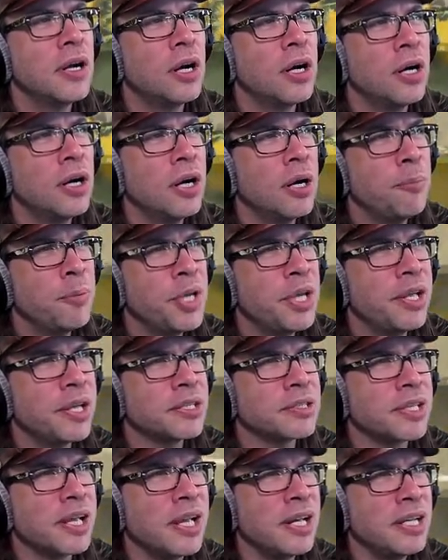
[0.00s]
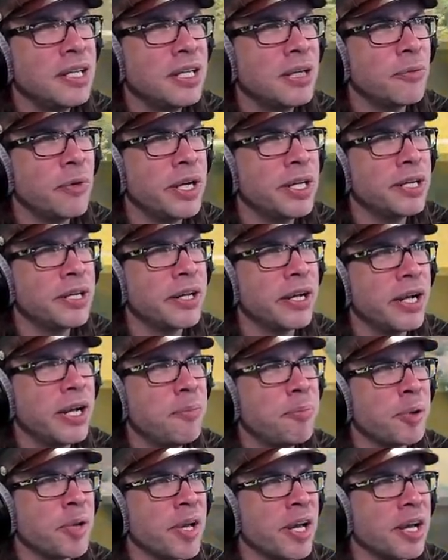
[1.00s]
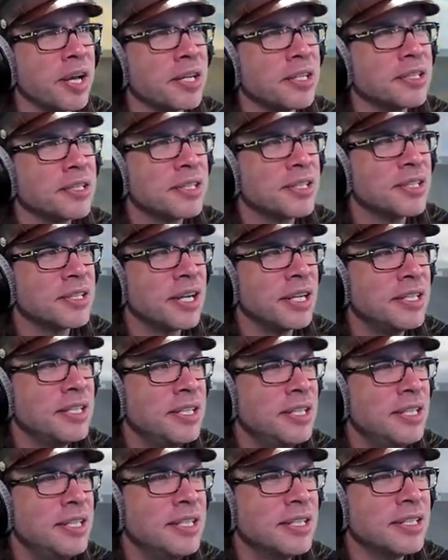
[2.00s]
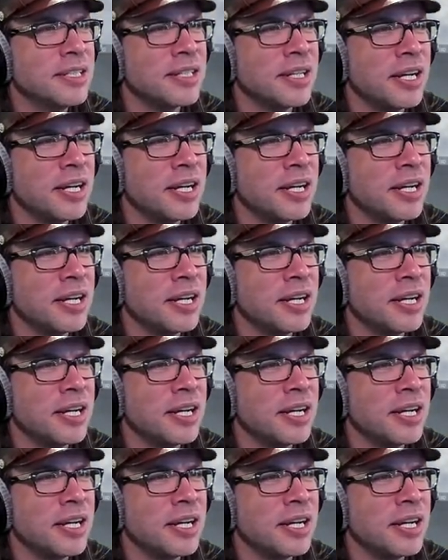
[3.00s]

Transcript: Or be like, Dad, I want an iPad. I need an